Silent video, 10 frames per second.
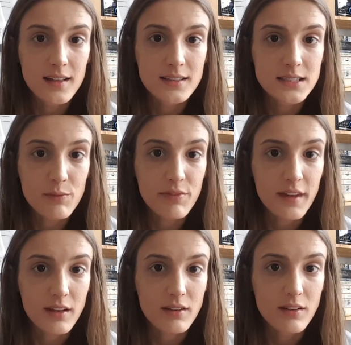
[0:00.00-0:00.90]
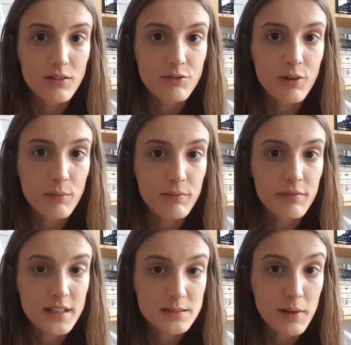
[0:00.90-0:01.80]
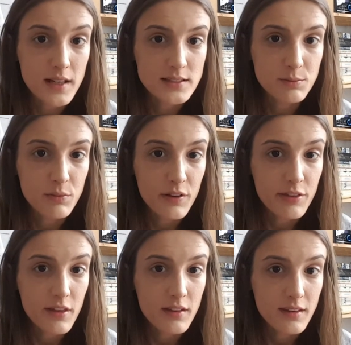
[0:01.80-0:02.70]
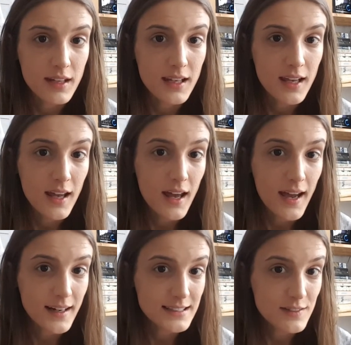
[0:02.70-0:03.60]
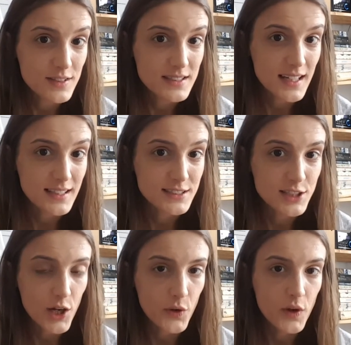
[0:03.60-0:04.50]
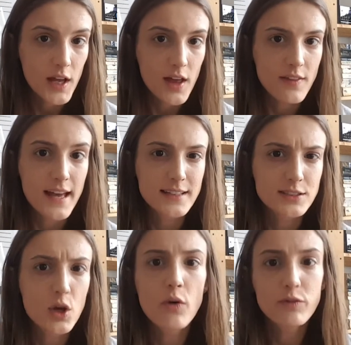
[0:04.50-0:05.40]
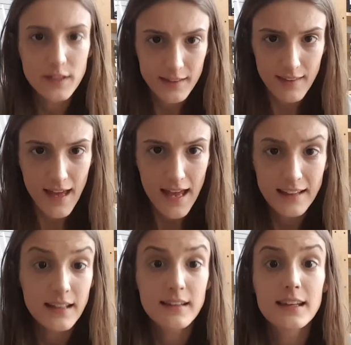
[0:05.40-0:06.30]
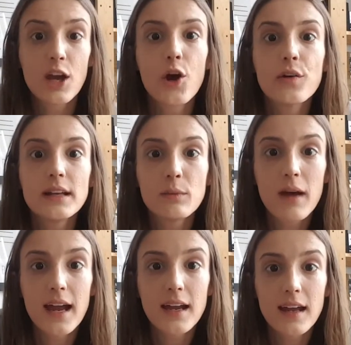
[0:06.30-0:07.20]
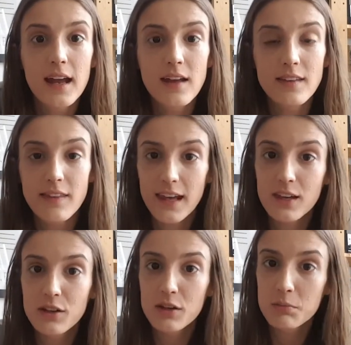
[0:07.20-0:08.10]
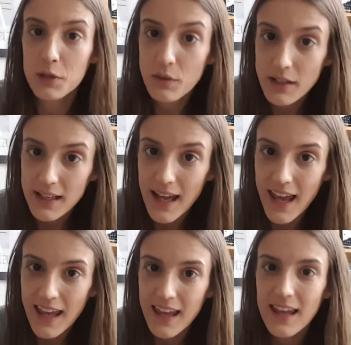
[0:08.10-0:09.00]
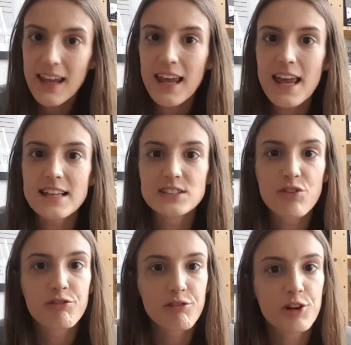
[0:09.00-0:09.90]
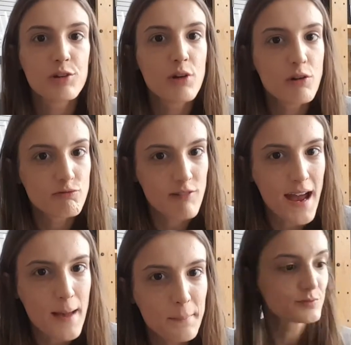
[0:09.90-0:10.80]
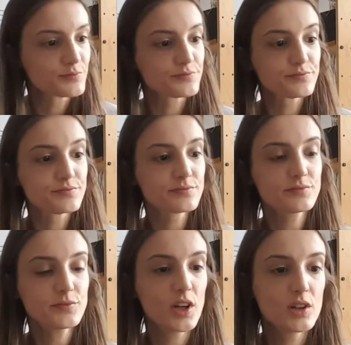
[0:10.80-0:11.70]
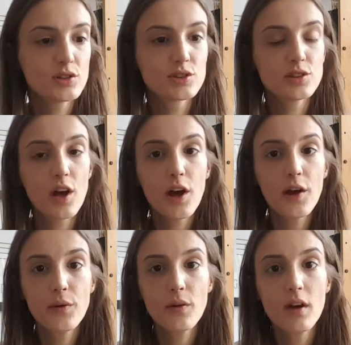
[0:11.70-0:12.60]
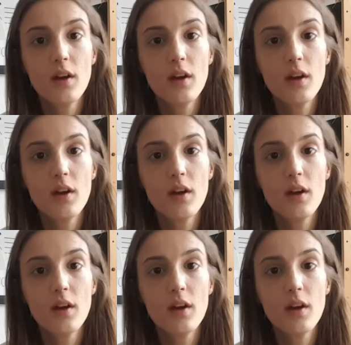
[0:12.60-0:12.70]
something from this person with the activity. So there's conflict there, and then the only way that they can communicate is through rep. So